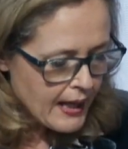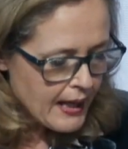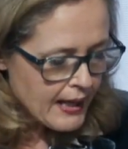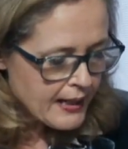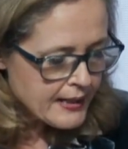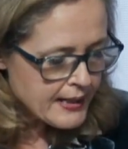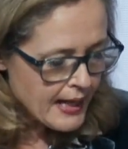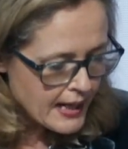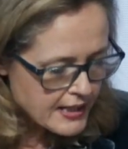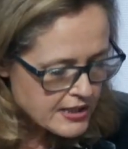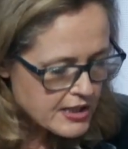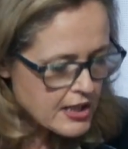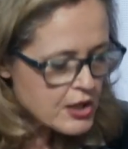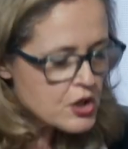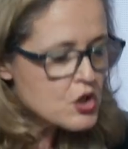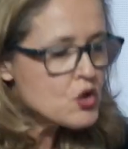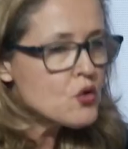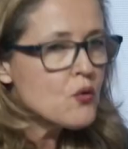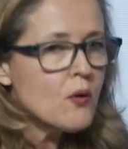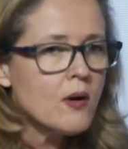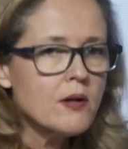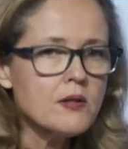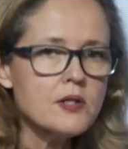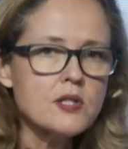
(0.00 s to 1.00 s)
Net
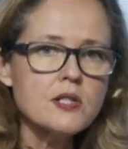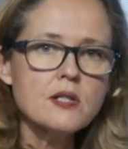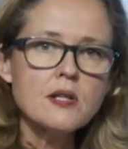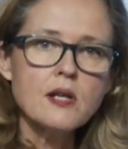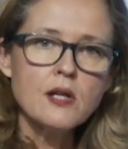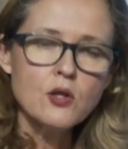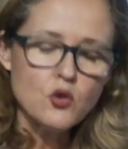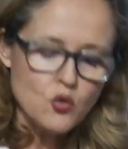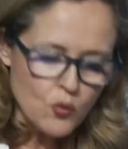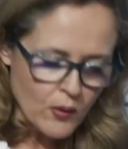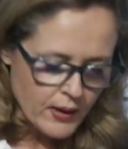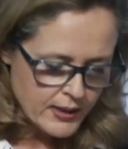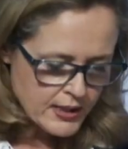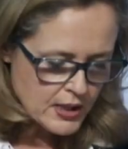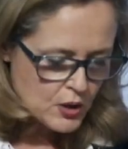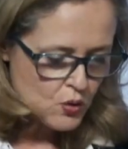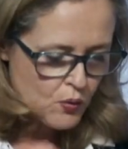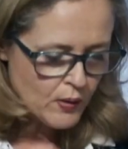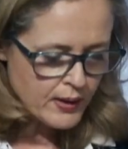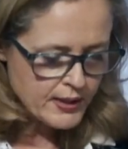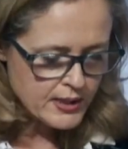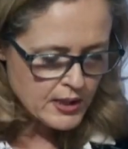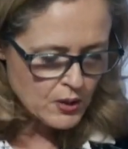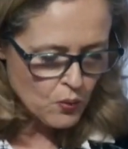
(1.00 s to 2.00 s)
issuance in
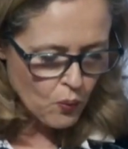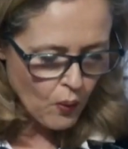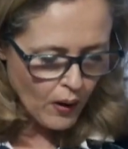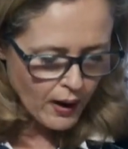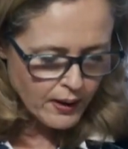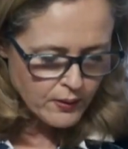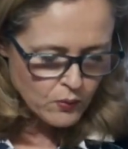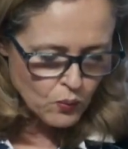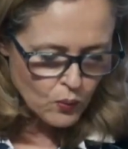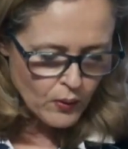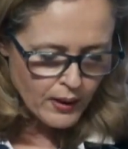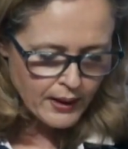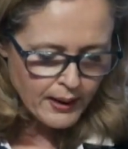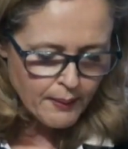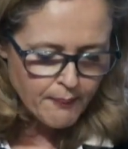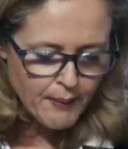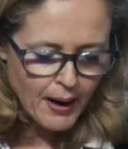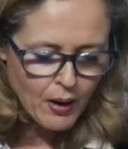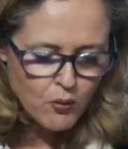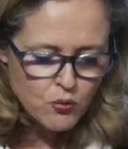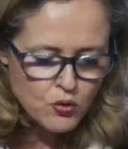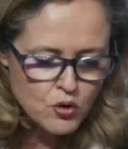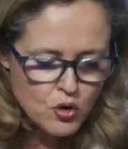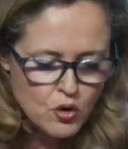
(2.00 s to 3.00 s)
2021 will
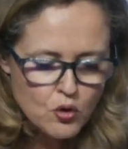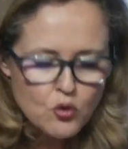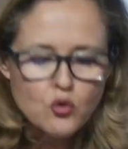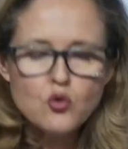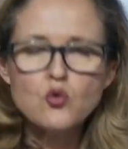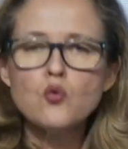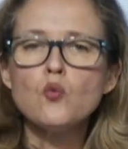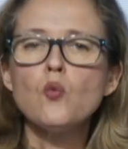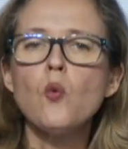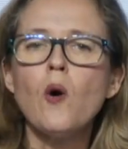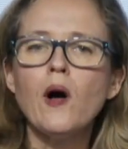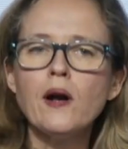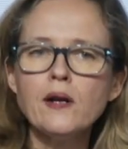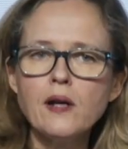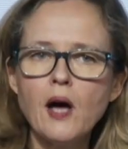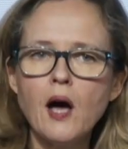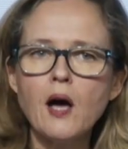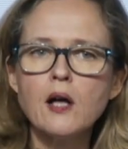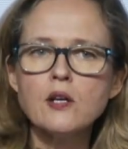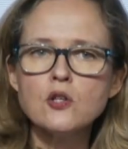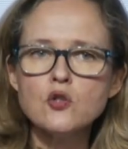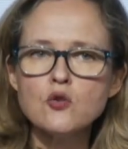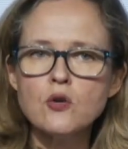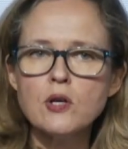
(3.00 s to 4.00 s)
amount to
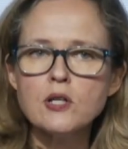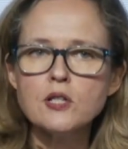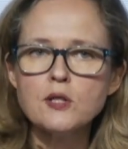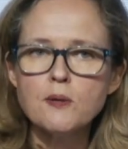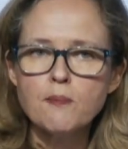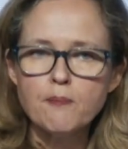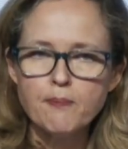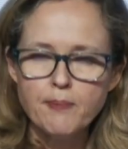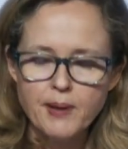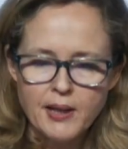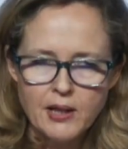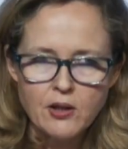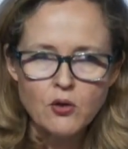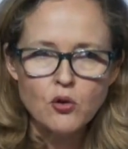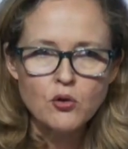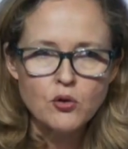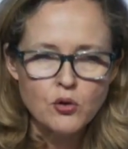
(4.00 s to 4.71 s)
100 billion